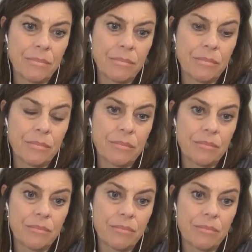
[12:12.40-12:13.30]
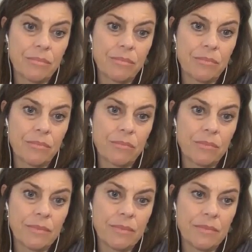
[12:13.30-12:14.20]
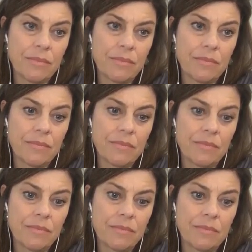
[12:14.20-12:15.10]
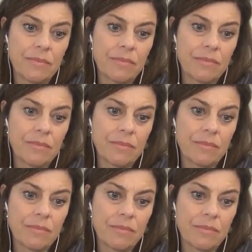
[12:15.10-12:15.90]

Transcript: [no speech]